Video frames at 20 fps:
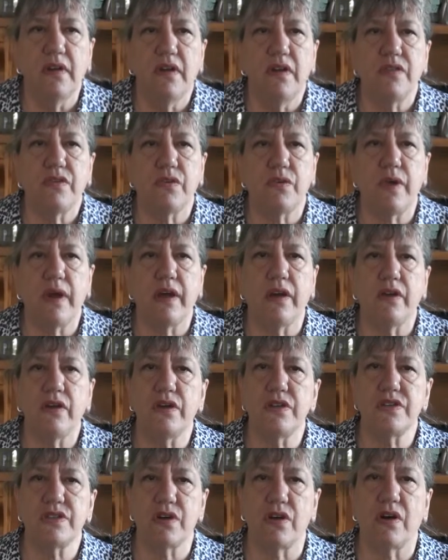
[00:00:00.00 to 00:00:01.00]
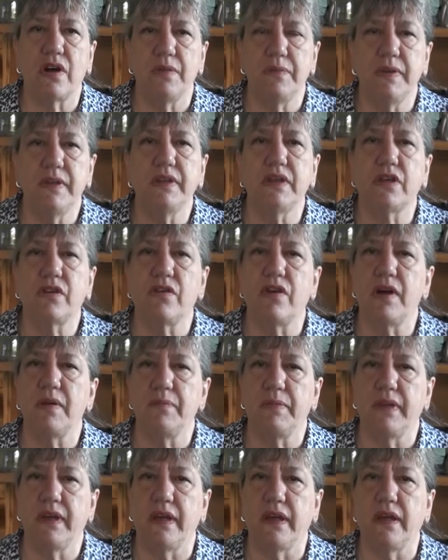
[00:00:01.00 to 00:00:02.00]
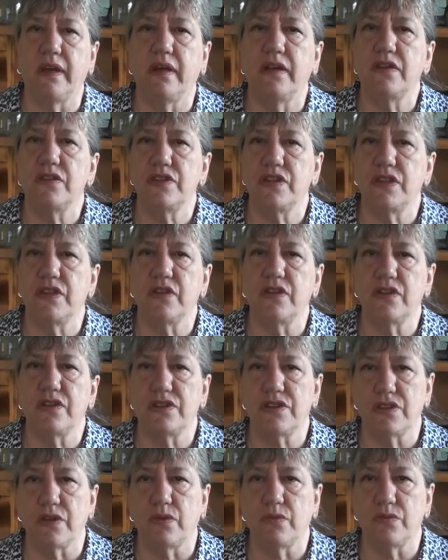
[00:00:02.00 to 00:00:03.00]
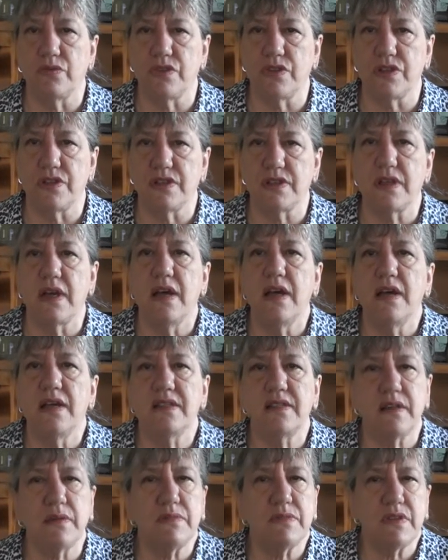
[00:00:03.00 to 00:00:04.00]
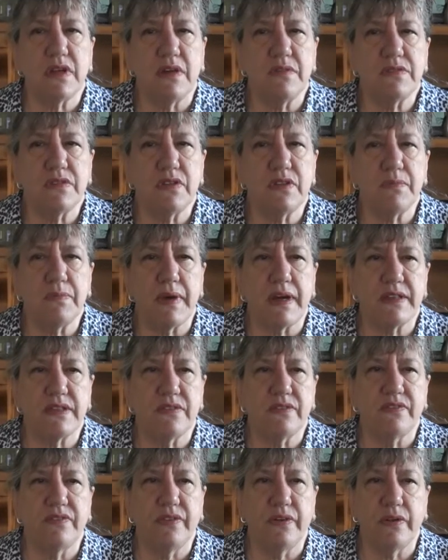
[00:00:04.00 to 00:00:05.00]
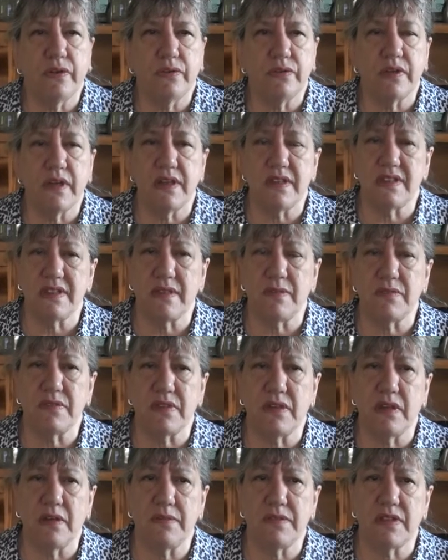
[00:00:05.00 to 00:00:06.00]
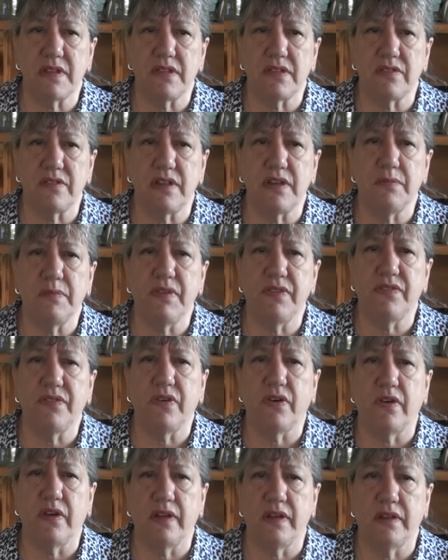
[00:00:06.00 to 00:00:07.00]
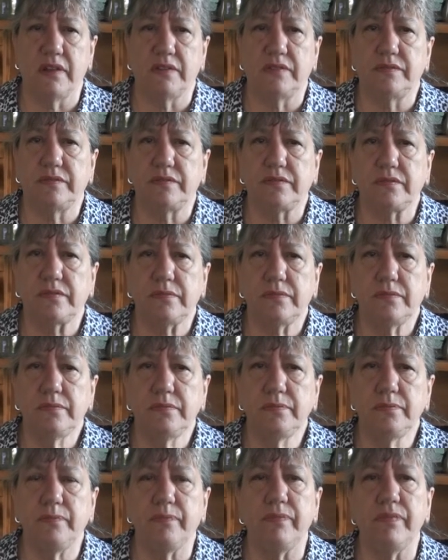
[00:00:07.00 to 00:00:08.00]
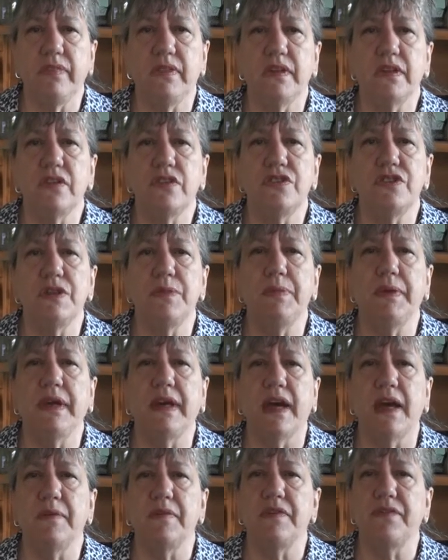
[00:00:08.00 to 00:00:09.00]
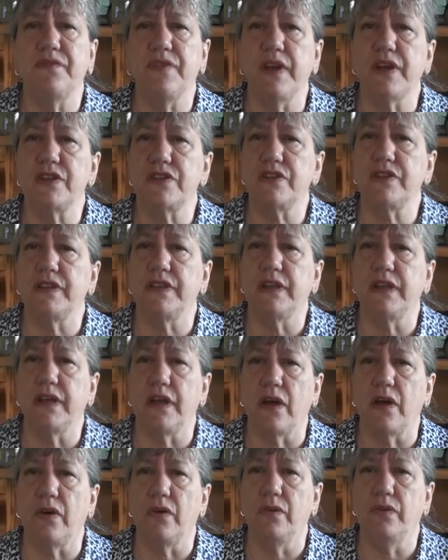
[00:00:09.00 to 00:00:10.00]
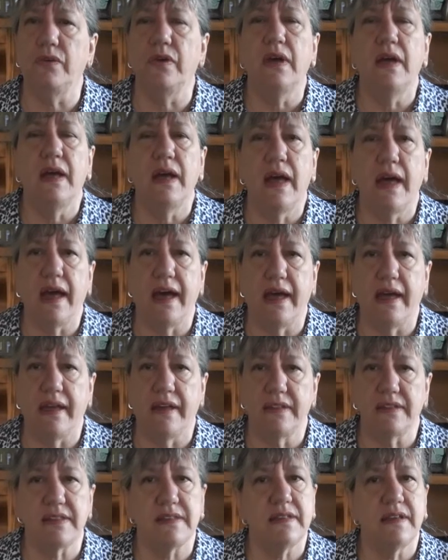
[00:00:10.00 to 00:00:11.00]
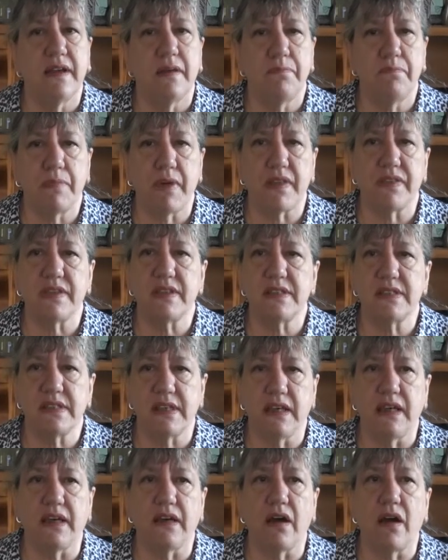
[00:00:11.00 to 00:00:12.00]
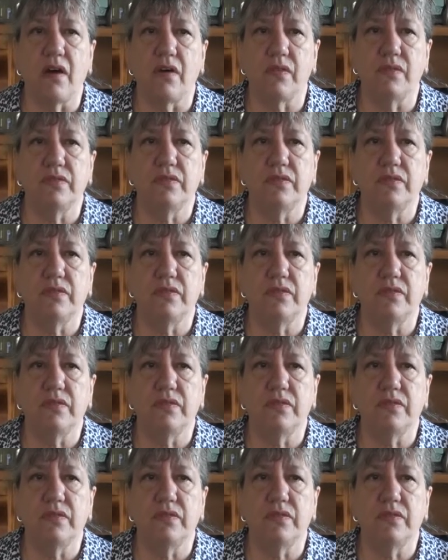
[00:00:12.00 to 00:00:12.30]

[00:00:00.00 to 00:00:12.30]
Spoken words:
Throughout her time in the Crimea, she nursed soldiers, sometimes on the battlefield and sometimes under enemy fire. She became affectionately known as Mother Seacole.